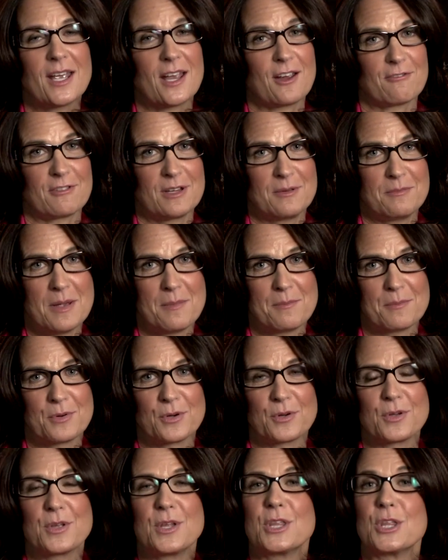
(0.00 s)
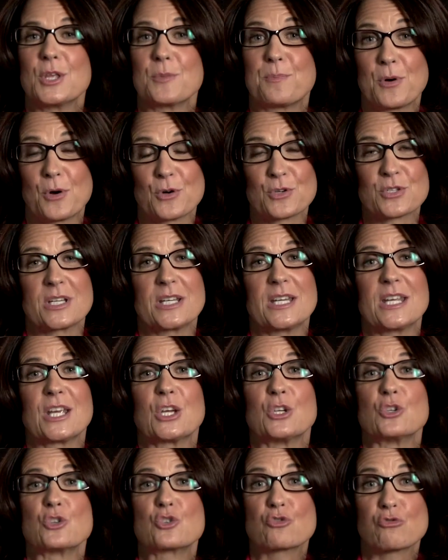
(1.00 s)
And remember, the person in
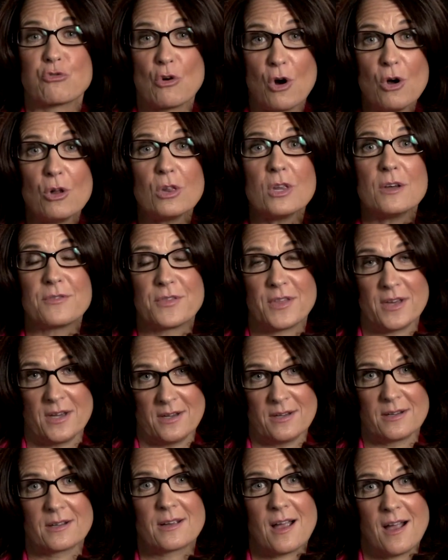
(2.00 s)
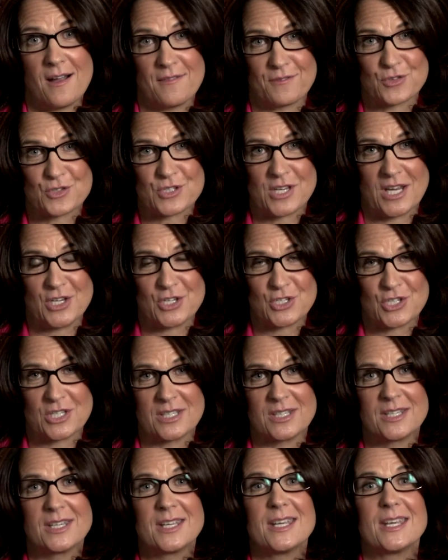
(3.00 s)
control of the
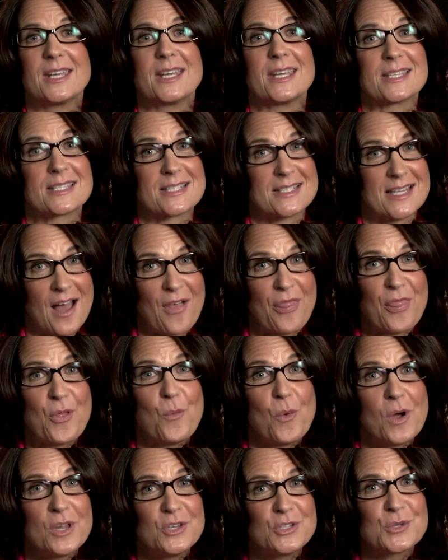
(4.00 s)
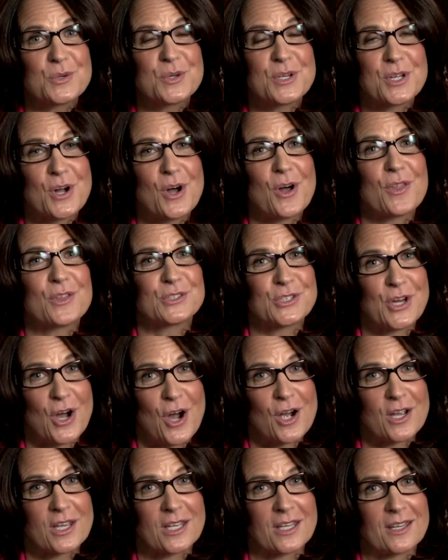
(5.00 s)
conversation is not the one doing all the
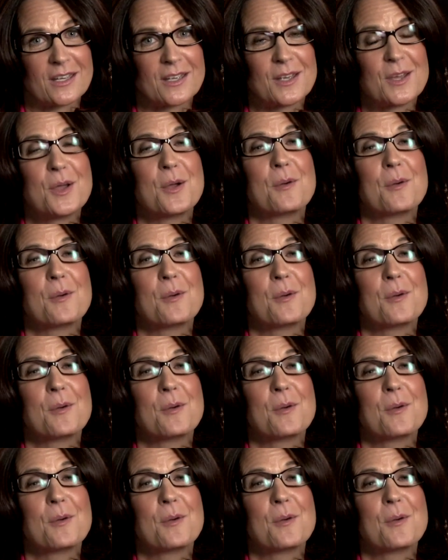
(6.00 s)
talking,